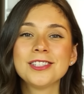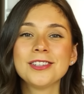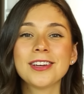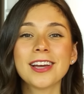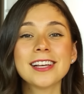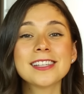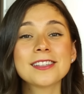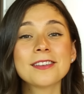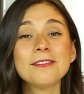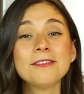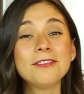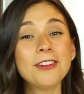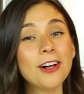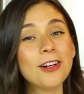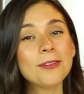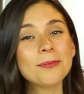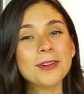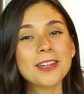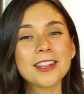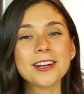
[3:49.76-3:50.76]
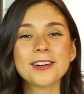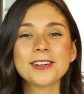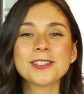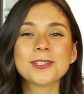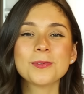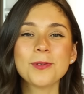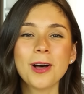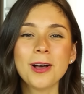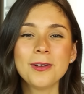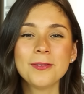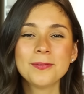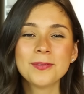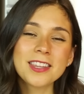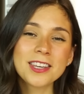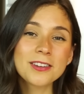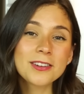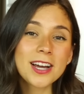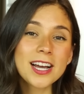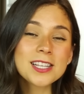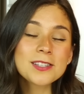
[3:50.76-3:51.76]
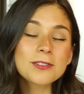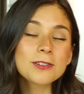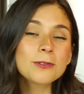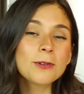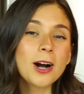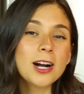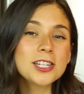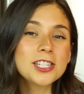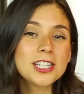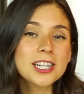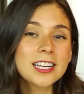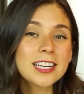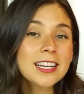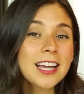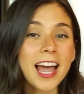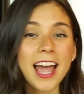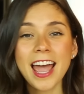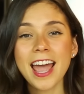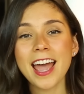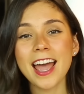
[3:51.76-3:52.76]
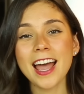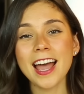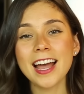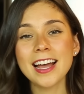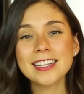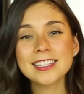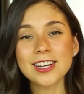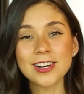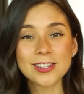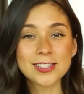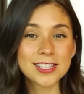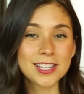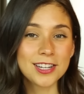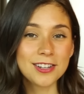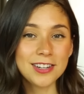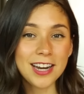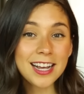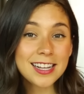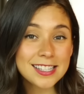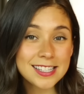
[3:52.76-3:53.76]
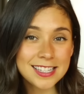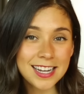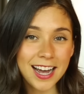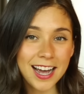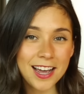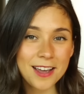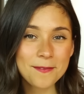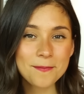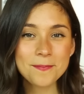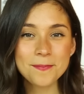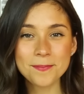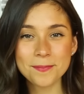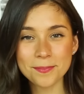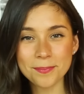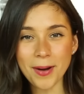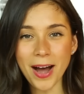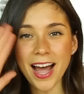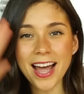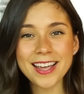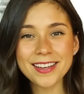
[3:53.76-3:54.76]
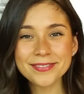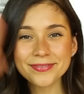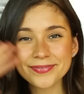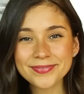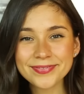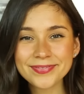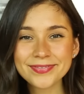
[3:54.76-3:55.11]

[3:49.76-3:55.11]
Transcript: so you guys can follow me there as well. Thank you guys for watching and I'll see you next time. Bye.